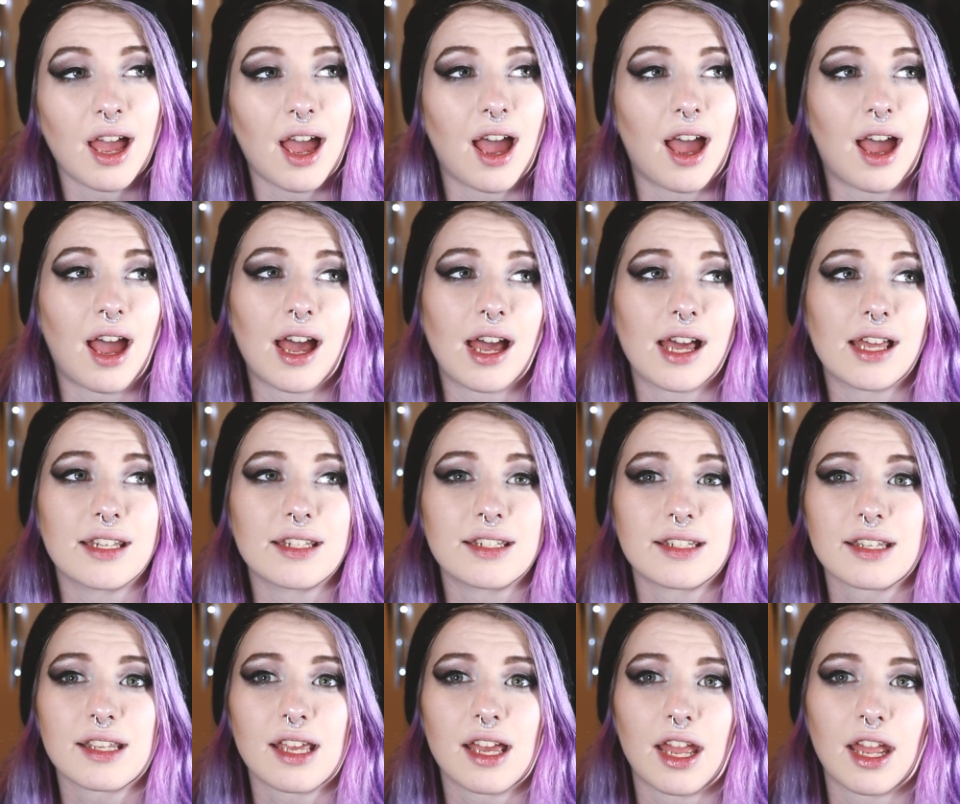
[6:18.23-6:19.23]
and
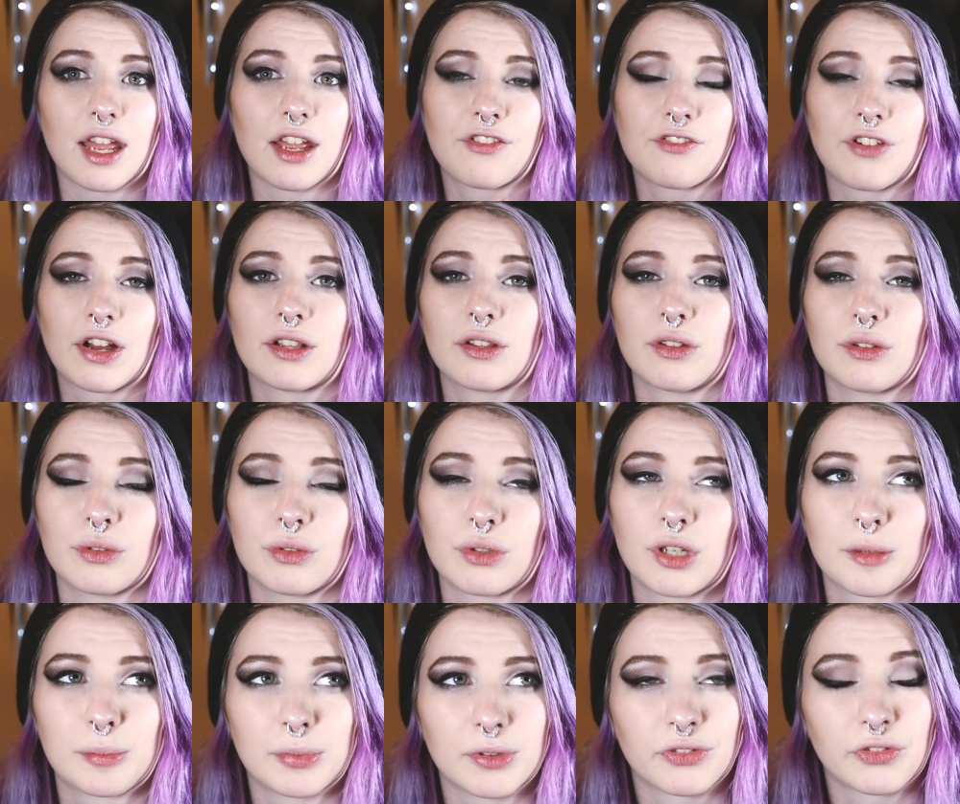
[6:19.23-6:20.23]
a fellow
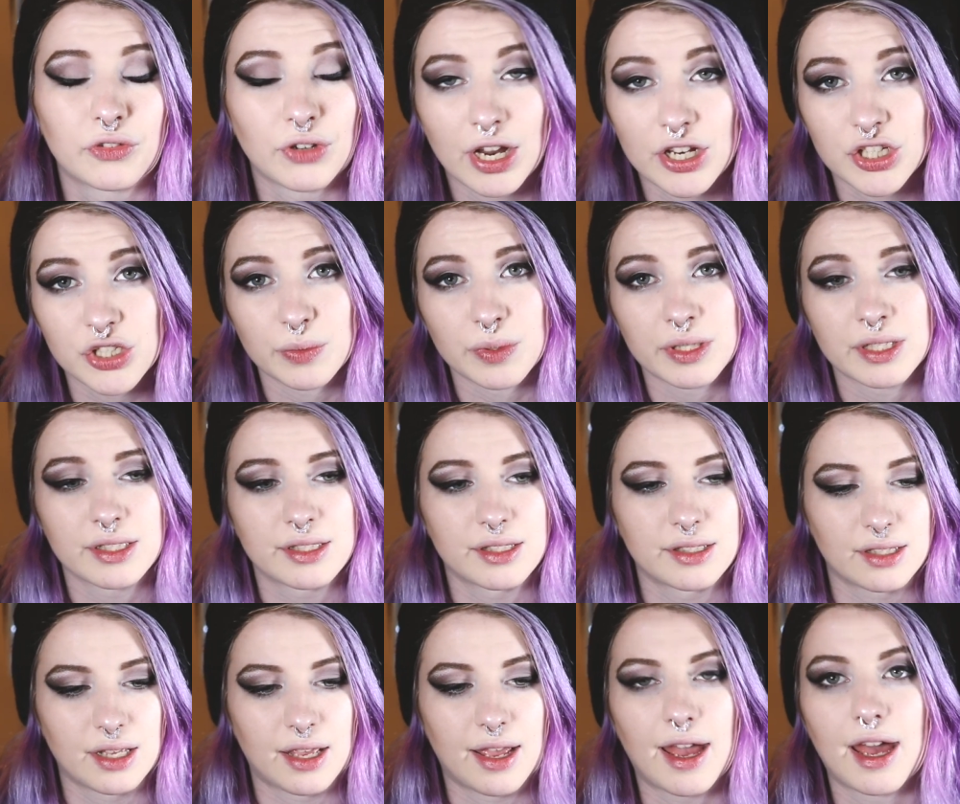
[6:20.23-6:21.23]
couple of
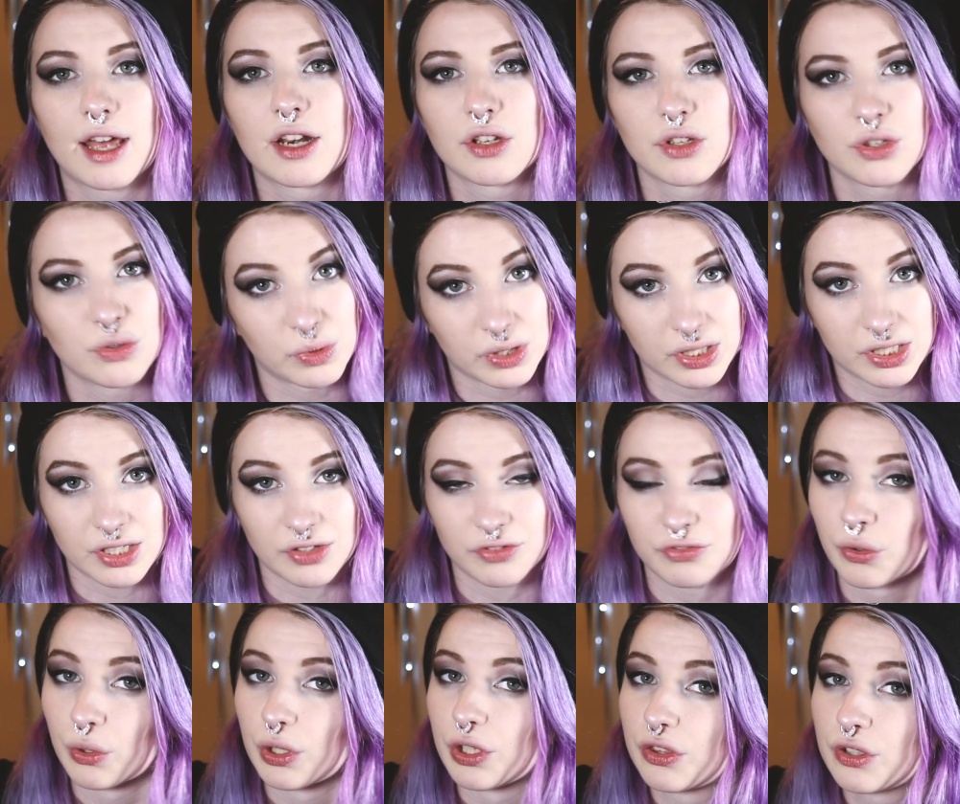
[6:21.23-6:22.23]
graduates, Hannah, who works at
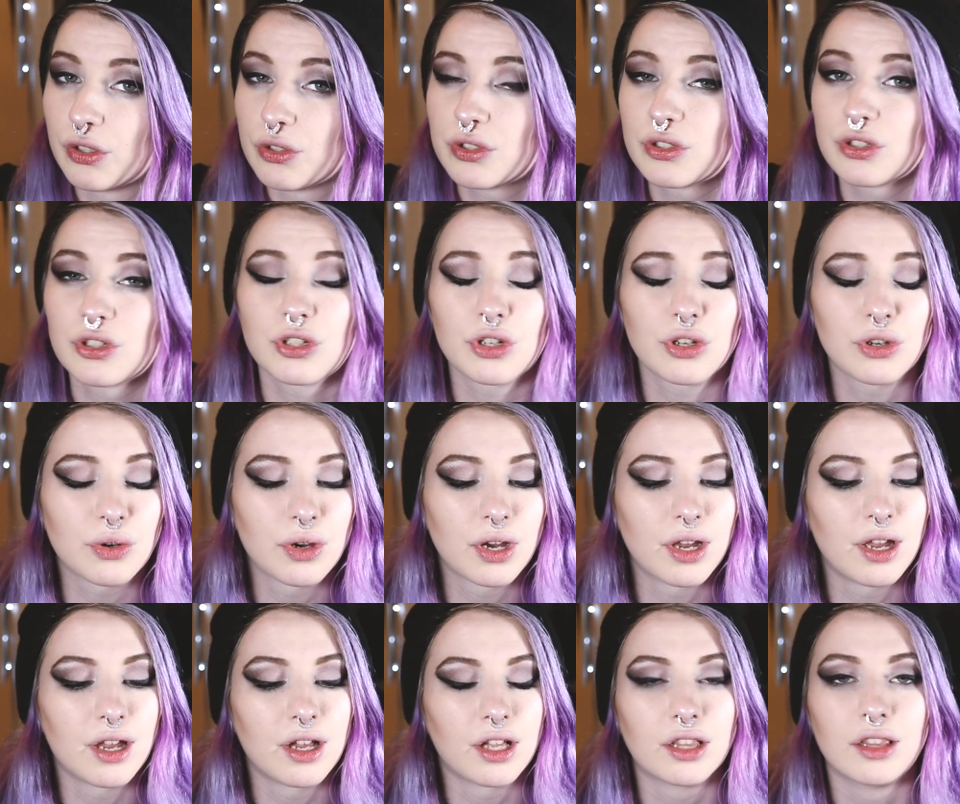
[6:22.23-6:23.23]
42 Studio,
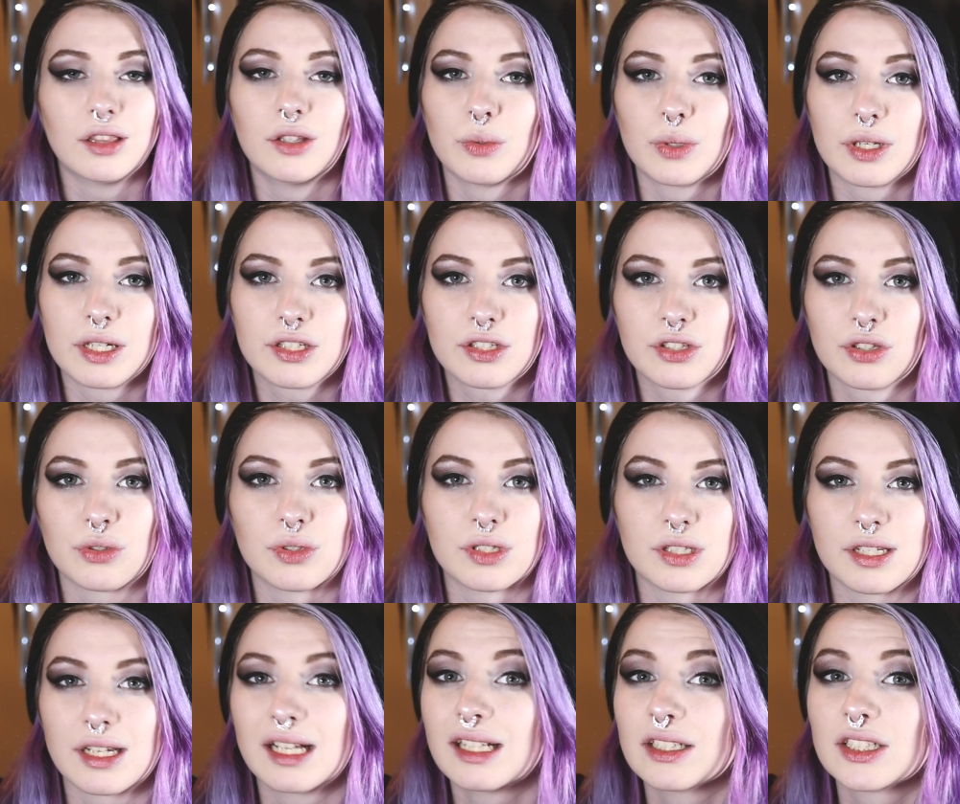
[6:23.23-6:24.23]
Lewis, who is
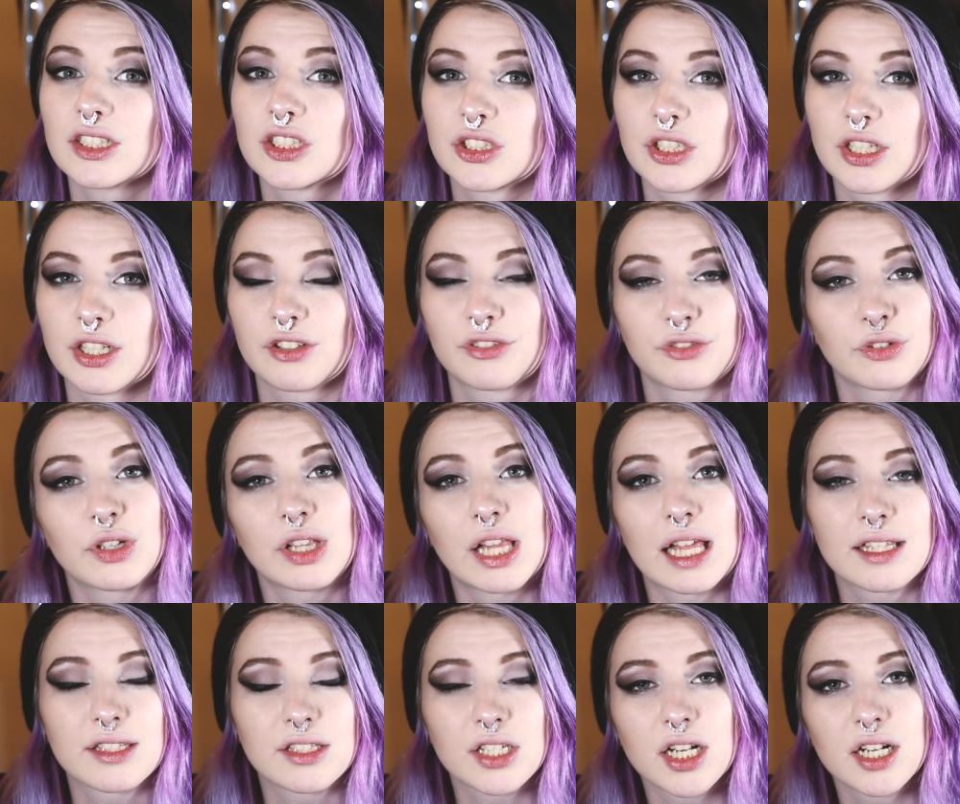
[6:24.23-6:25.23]
an illustrator
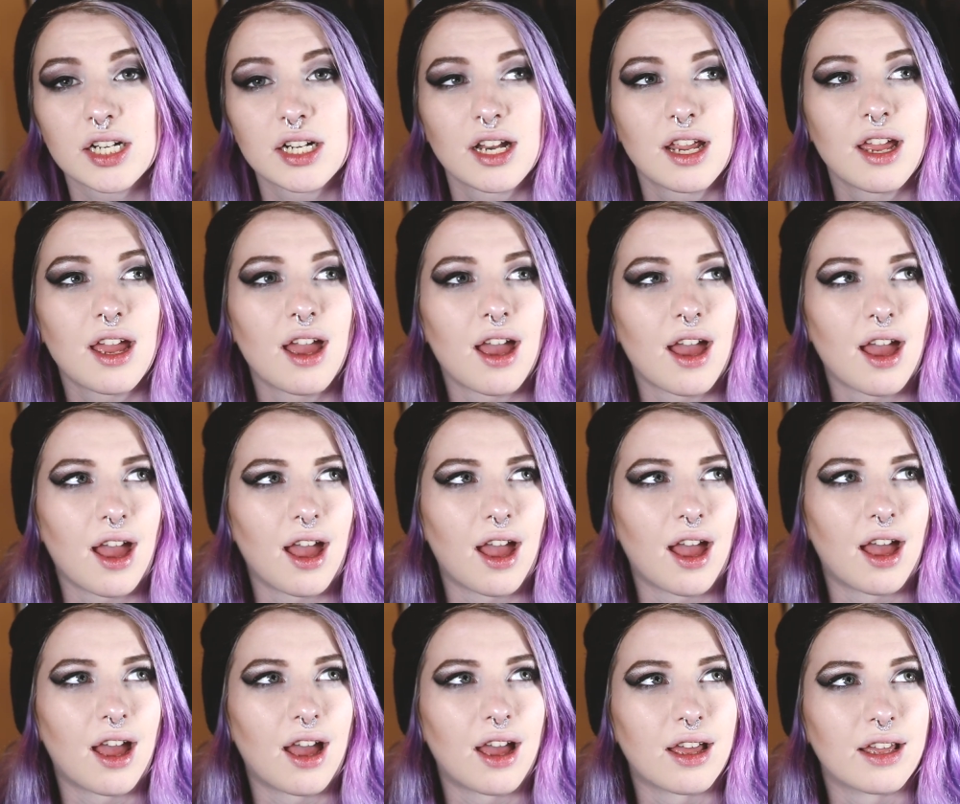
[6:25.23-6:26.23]
freelancer,
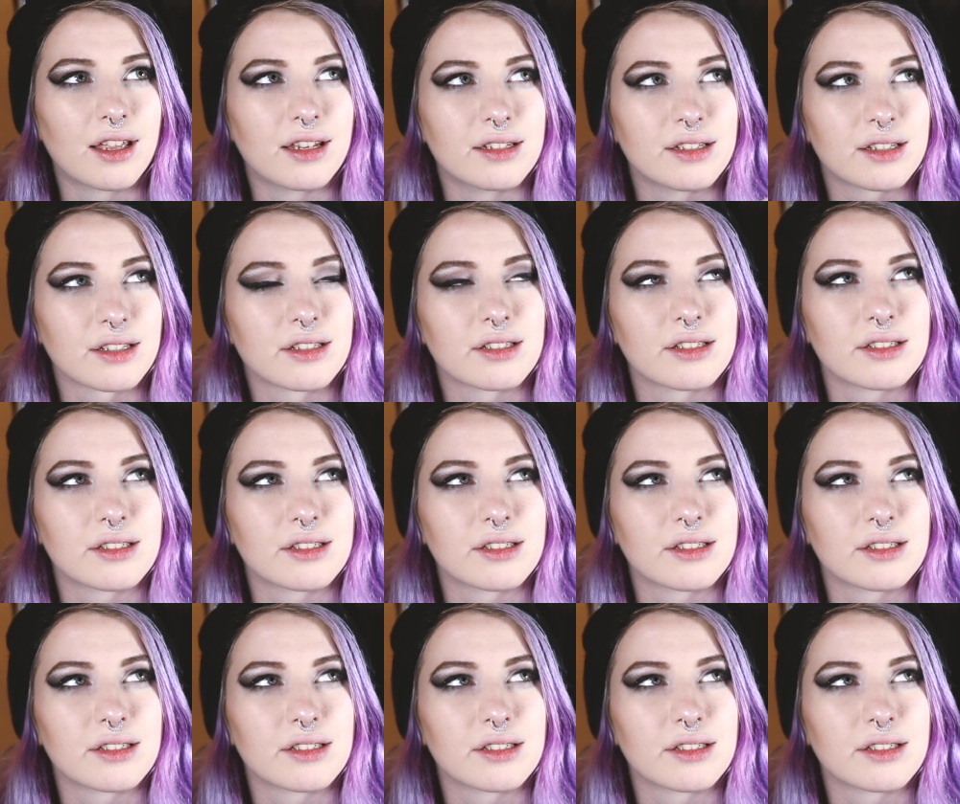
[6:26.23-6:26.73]
and